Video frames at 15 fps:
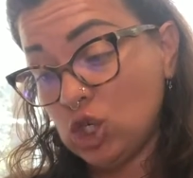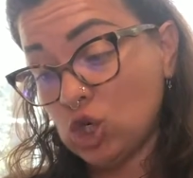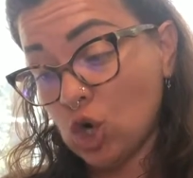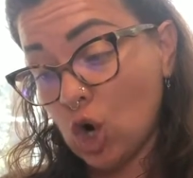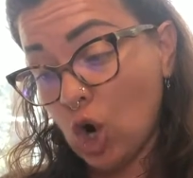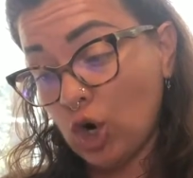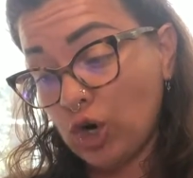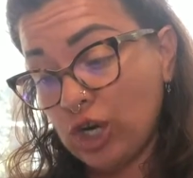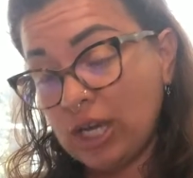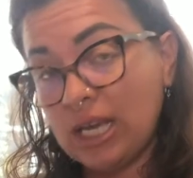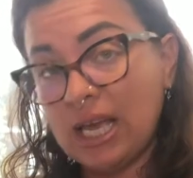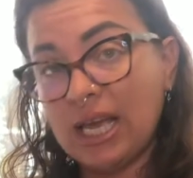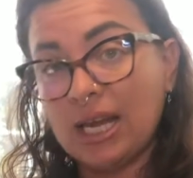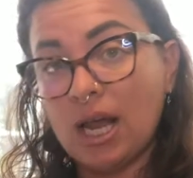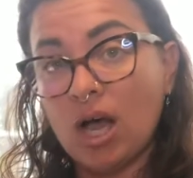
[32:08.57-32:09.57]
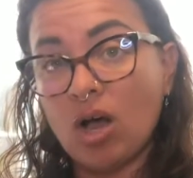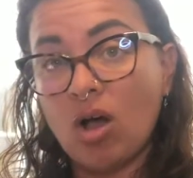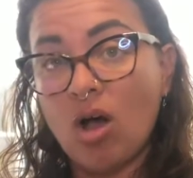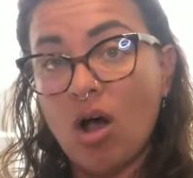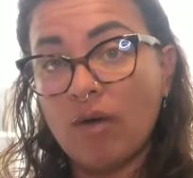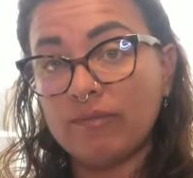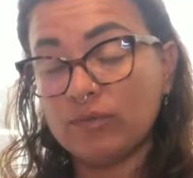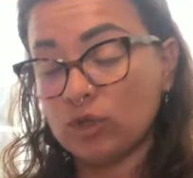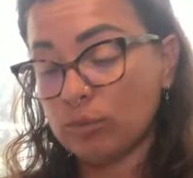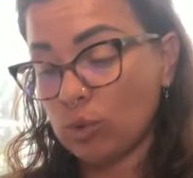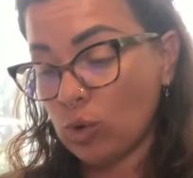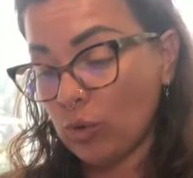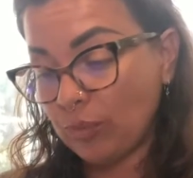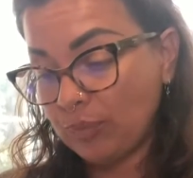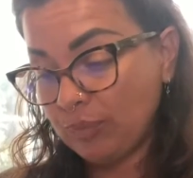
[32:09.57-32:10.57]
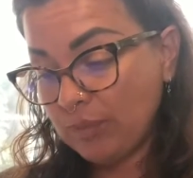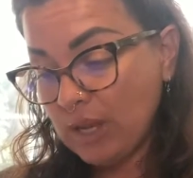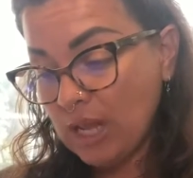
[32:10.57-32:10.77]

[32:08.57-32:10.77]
jarring and uncomfortable.